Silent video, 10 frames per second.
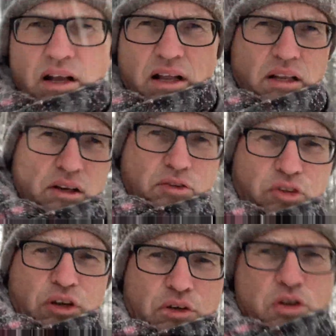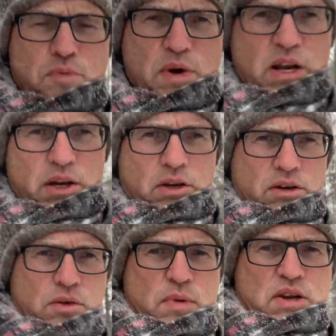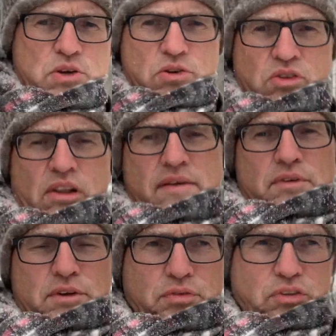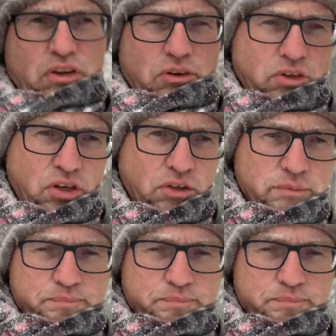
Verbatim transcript: a little CO2 monitor that measures the level of CO2.